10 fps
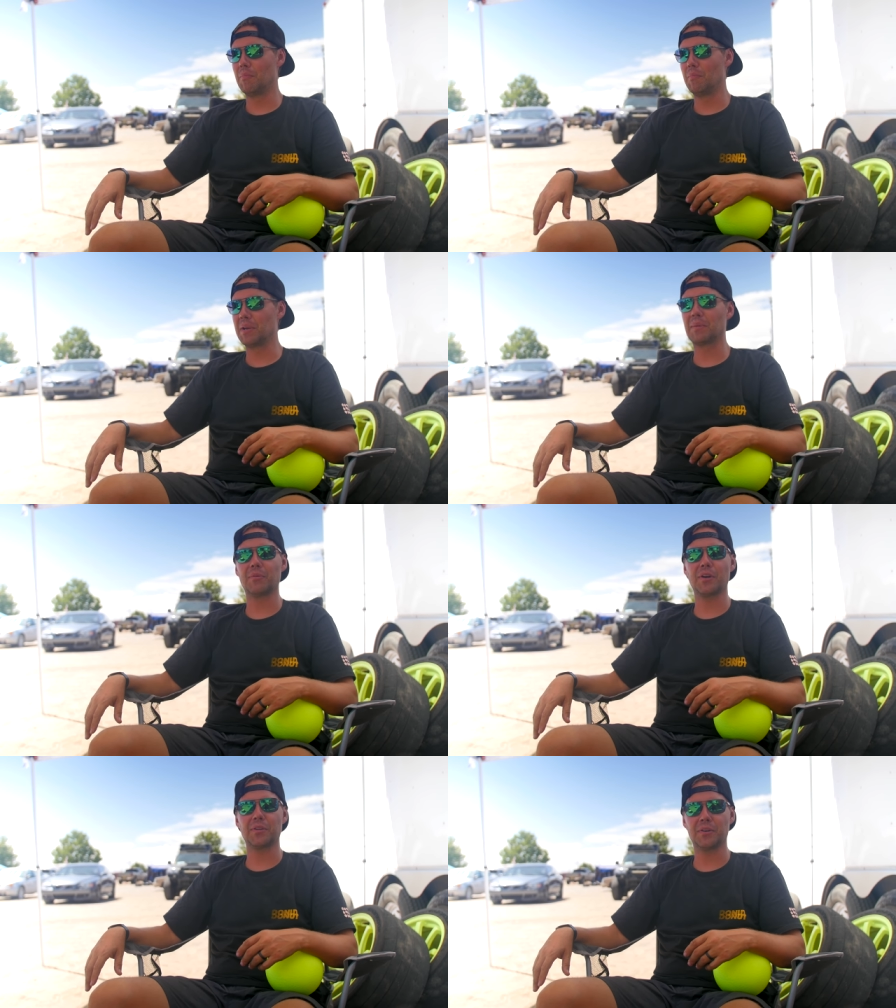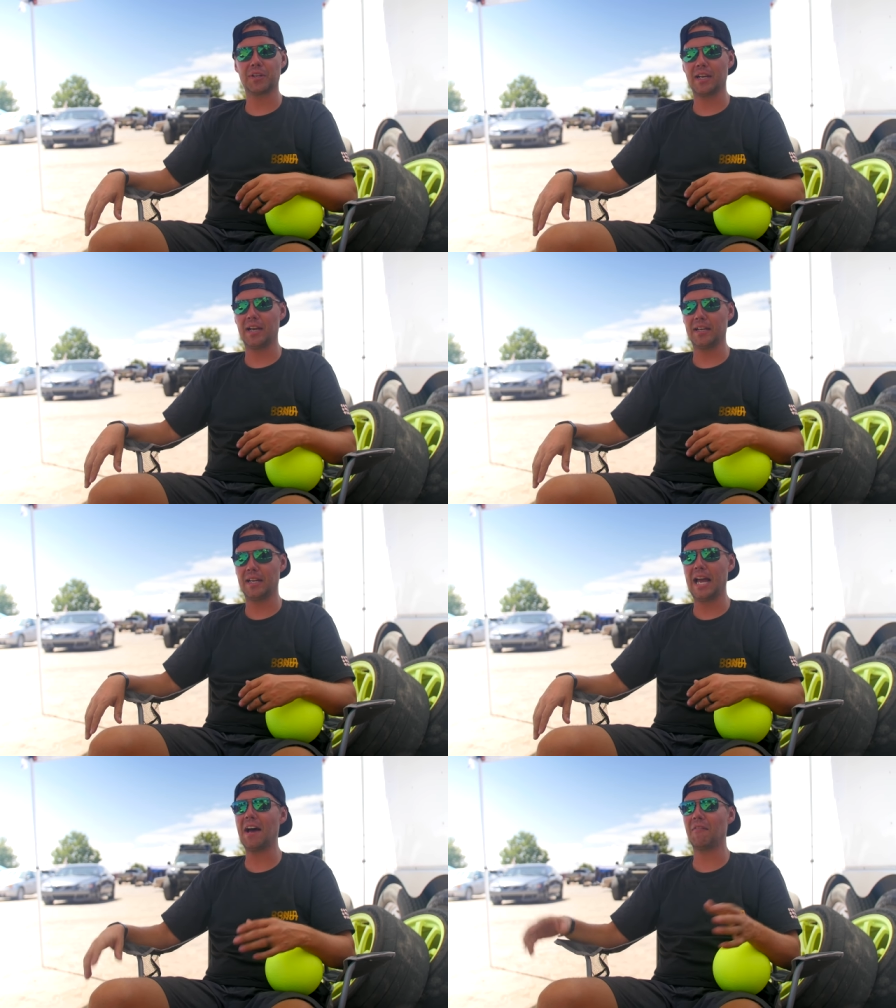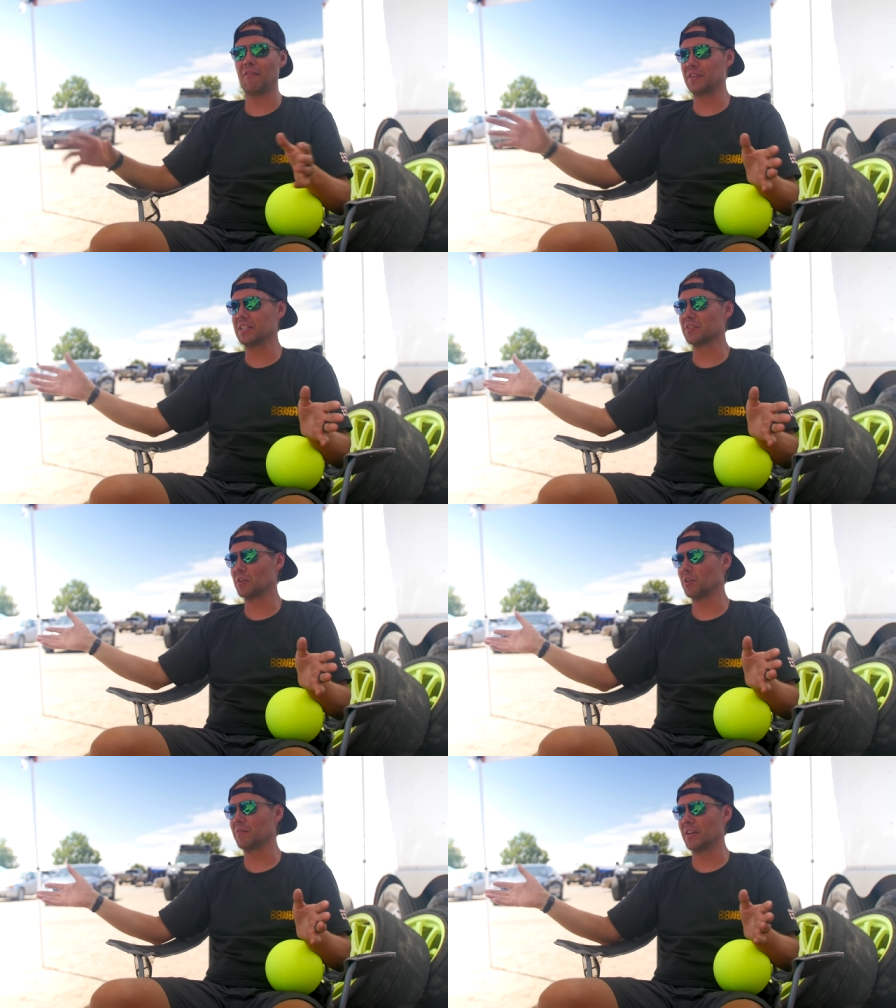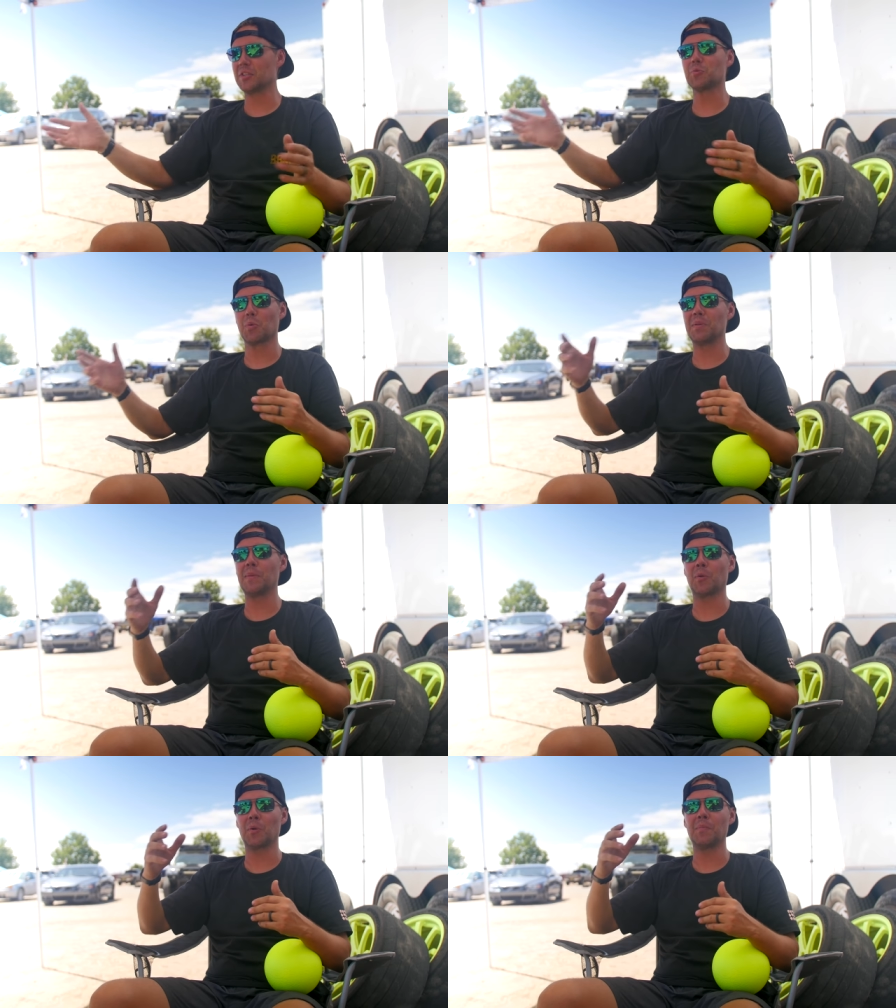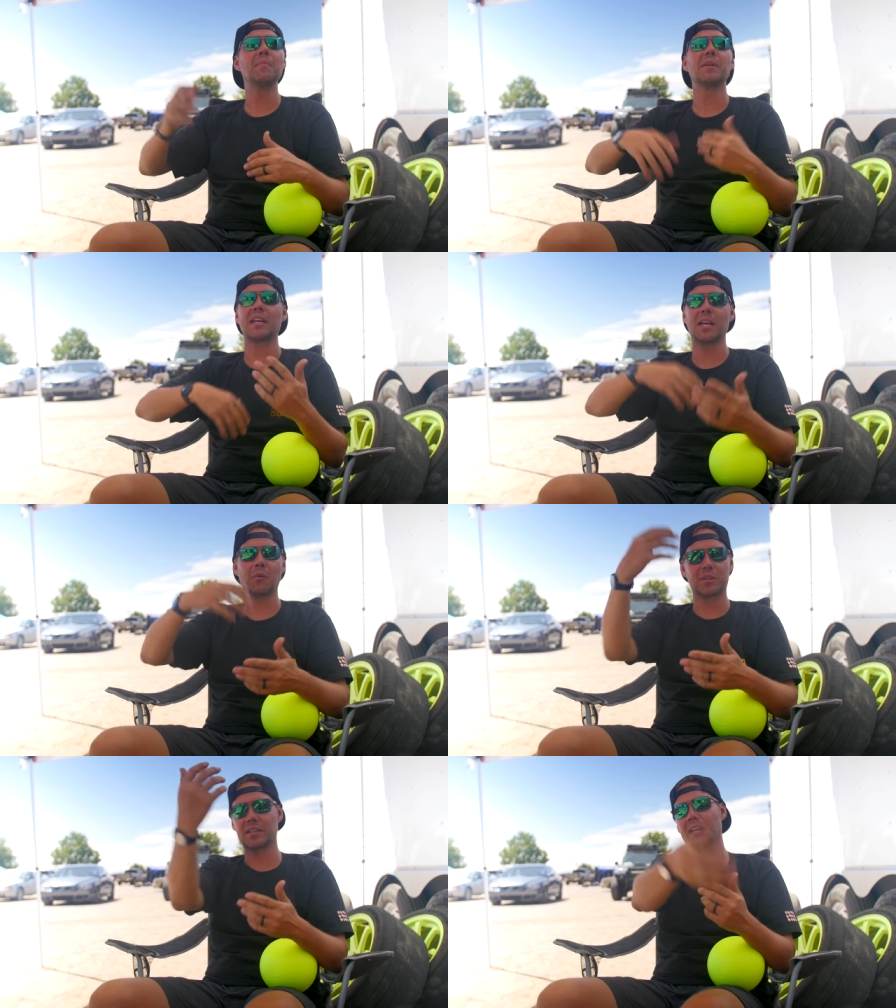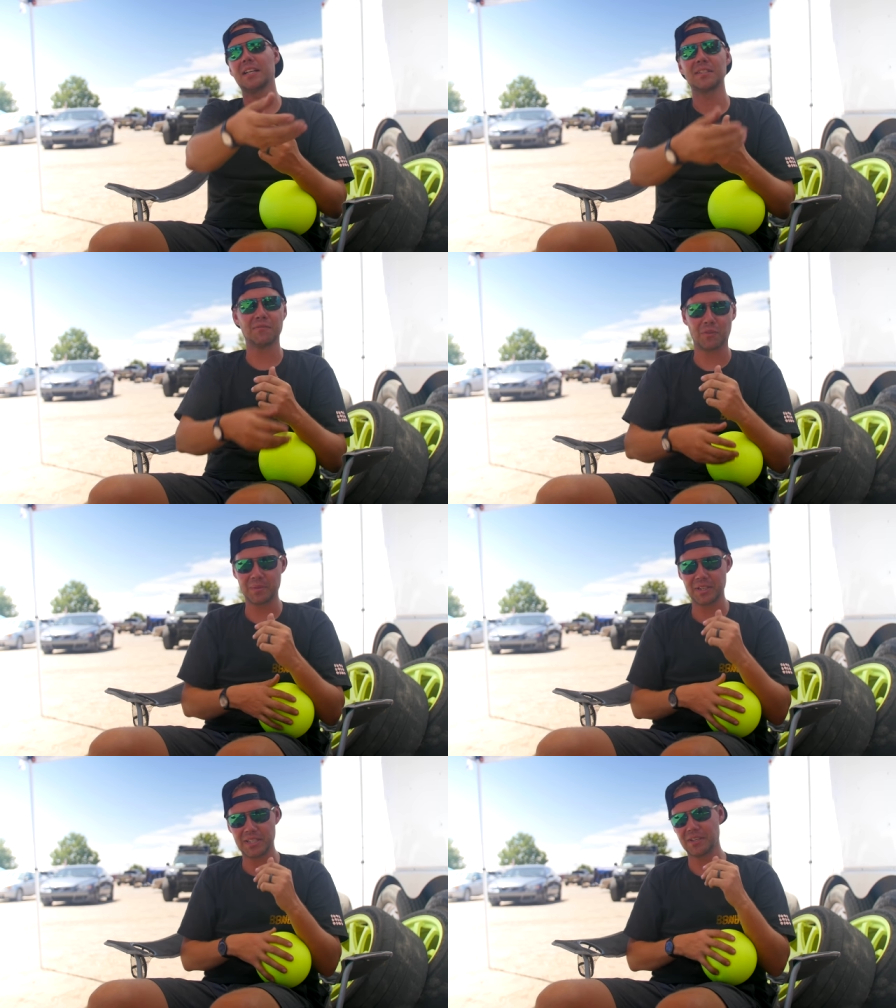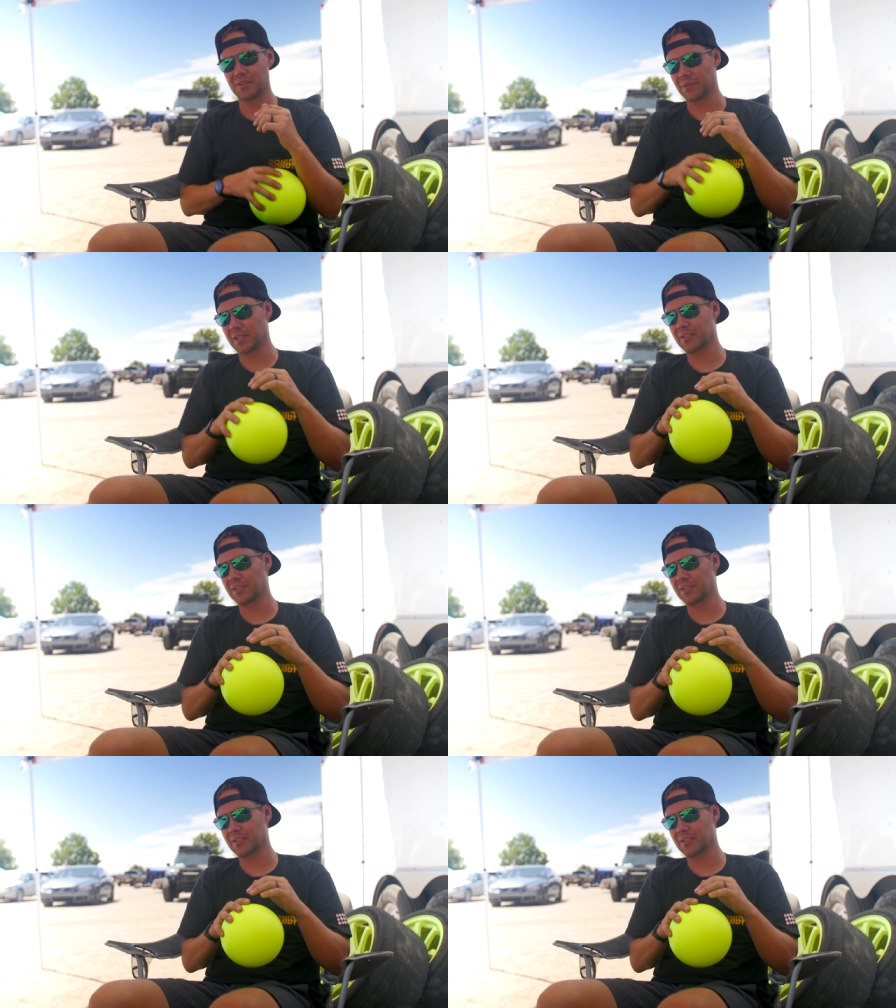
big brother to kind of have these little events where people are mimicking what the guys in Formula D are doing.